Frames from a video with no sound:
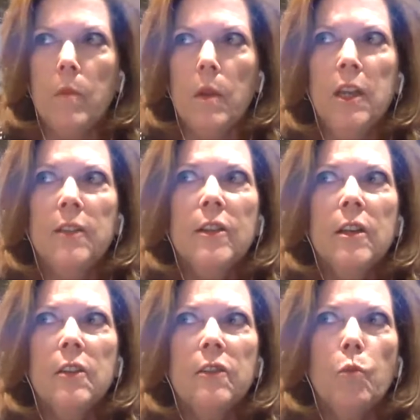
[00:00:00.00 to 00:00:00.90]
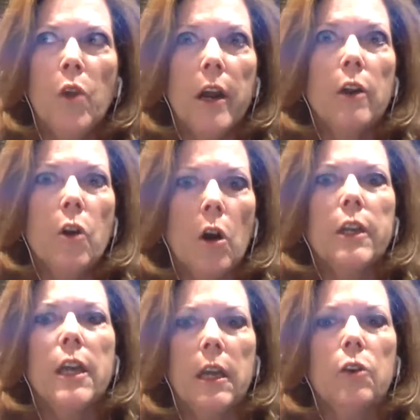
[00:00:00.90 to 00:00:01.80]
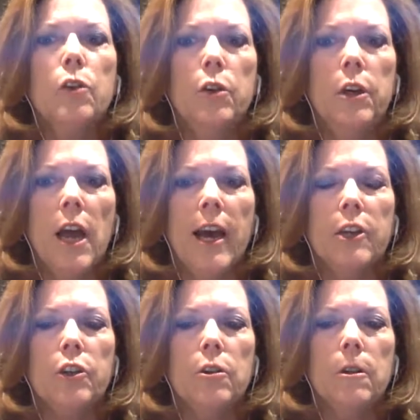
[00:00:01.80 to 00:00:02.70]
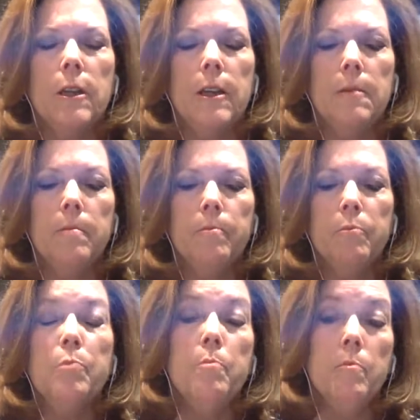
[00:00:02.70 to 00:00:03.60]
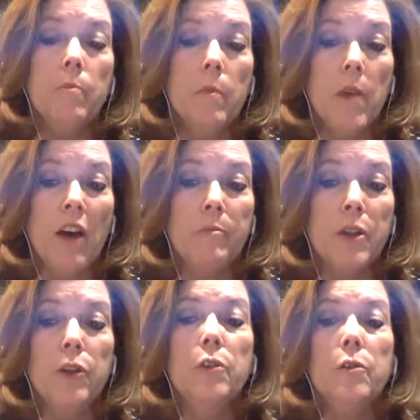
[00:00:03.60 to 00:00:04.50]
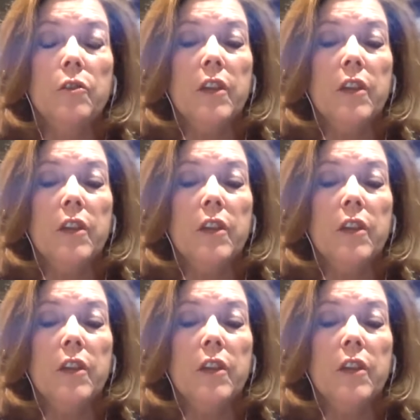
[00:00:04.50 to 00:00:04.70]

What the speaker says: incidents where Narcan could actually have been used.